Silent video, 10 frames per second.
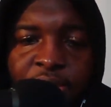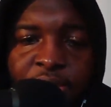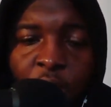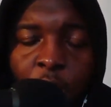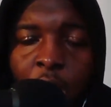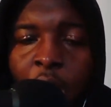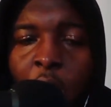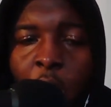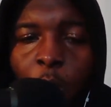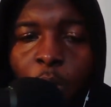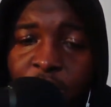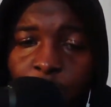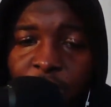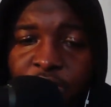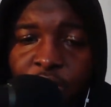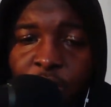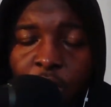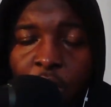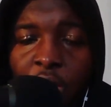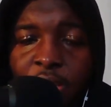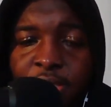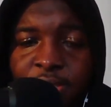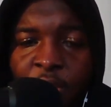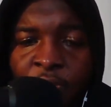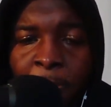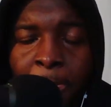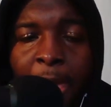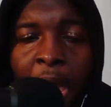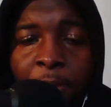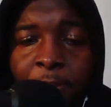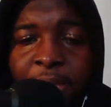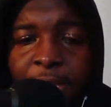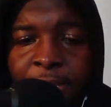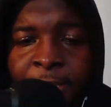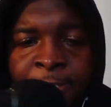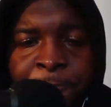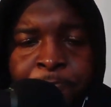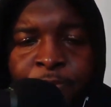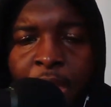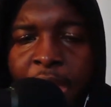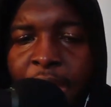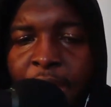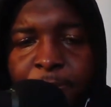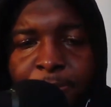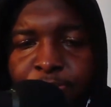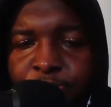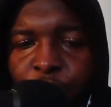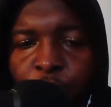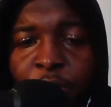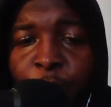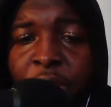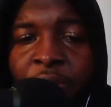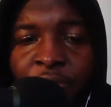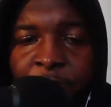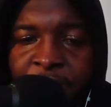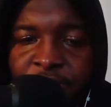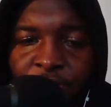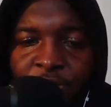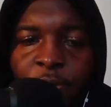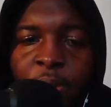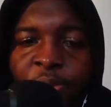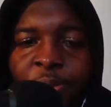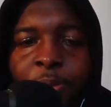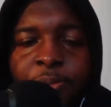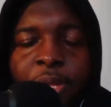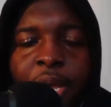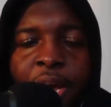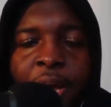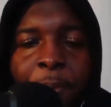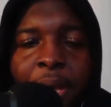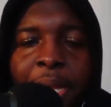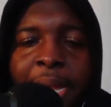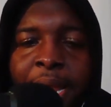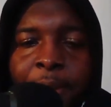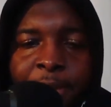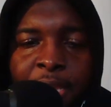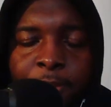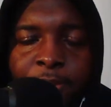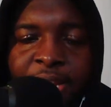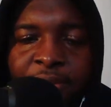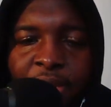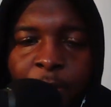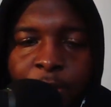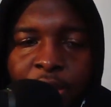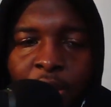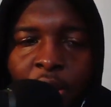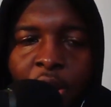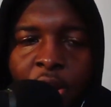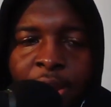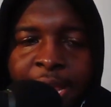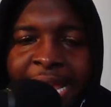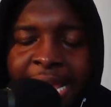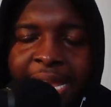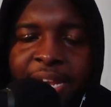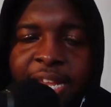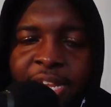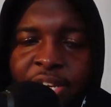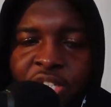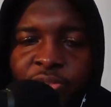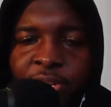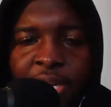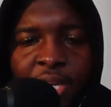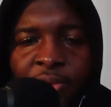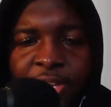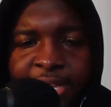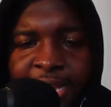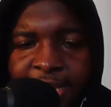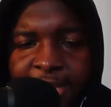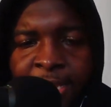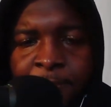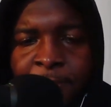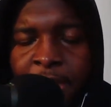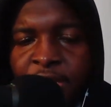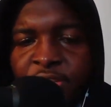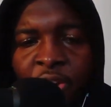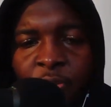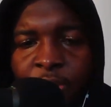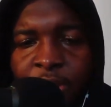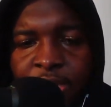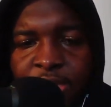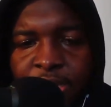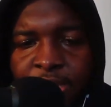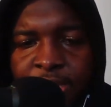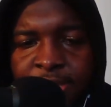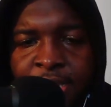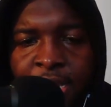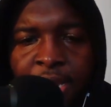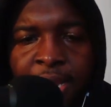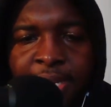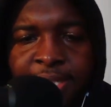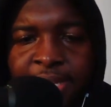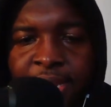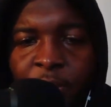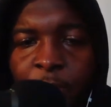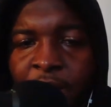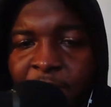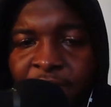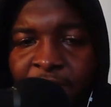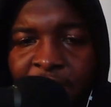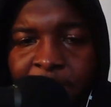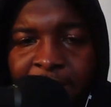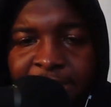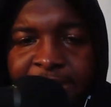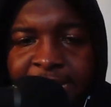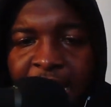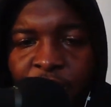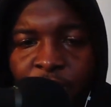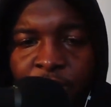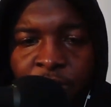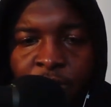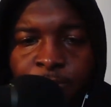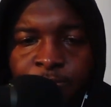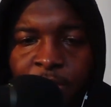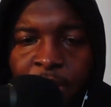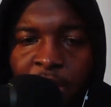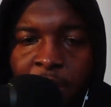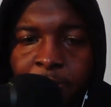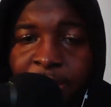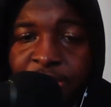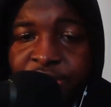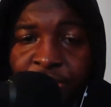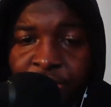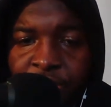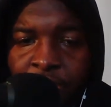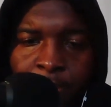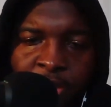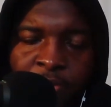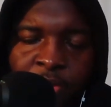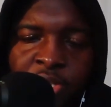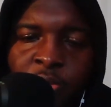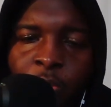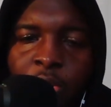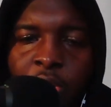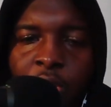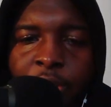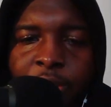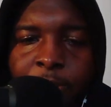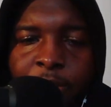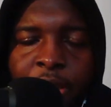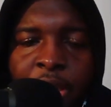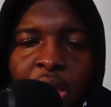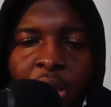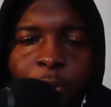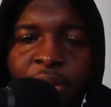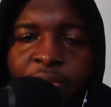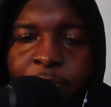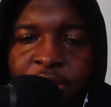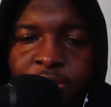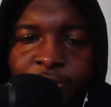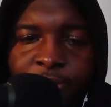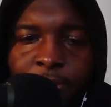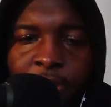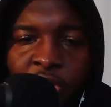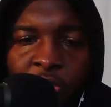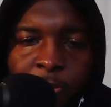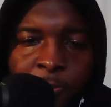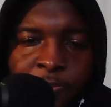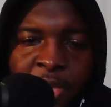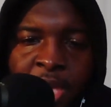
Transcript: So which one should you call yourself? I'm gonna be honest, whatever makes you feel comfortable. A lot of people, definitely when they are in the industry, they love to gatekeep software engineers, like to say that web development is not real engineering, or whatever that you want to call it. But whatever makes you feel comfortable.